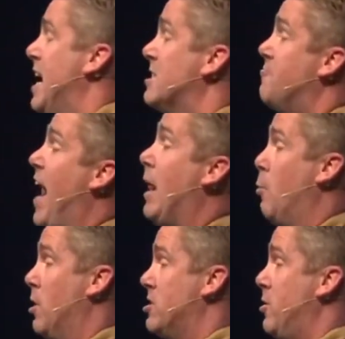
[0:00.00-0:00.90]
his
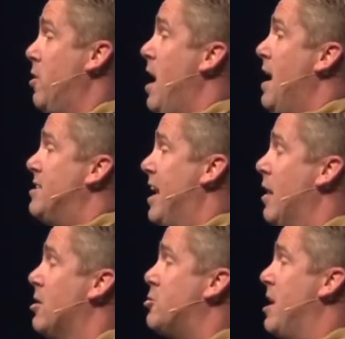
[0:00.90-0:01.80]
followers, to
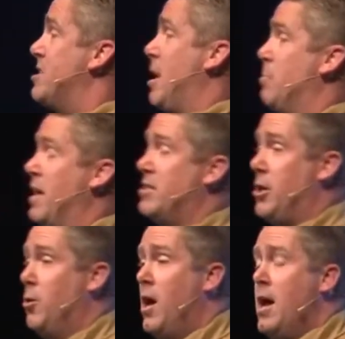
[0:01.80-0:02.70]
illustrate something
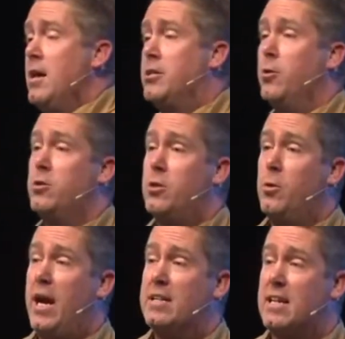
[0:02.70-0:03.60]
to
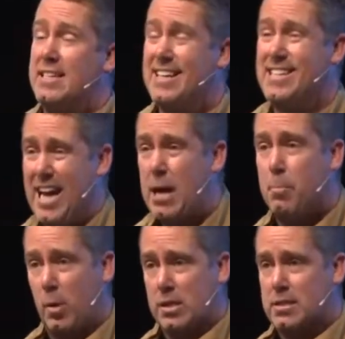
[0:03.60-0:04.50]
his
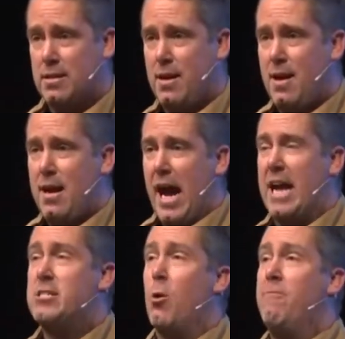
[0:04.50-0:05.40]
disciples.
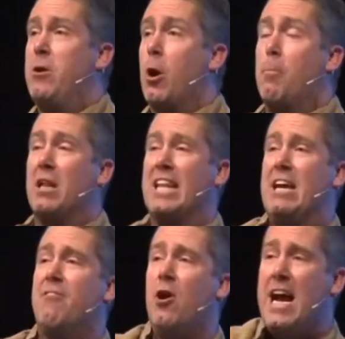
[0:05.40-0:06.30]
And so if you're a
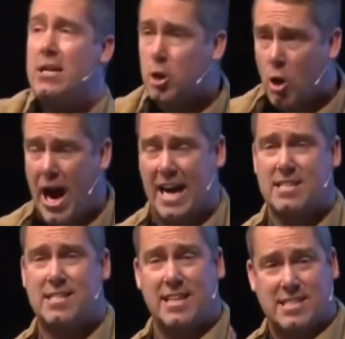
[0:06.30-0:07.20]
believer in
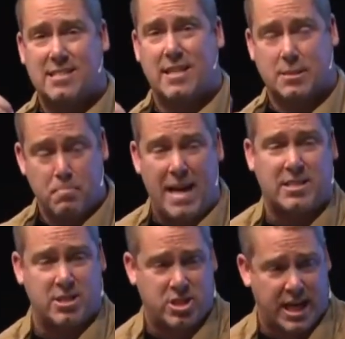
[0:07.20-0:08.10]
Christ, this
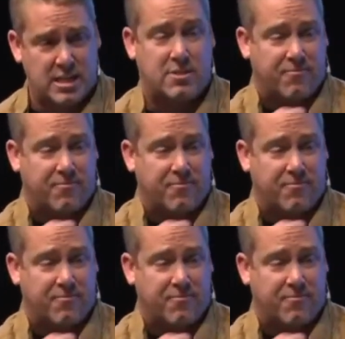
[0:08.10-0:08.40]
message is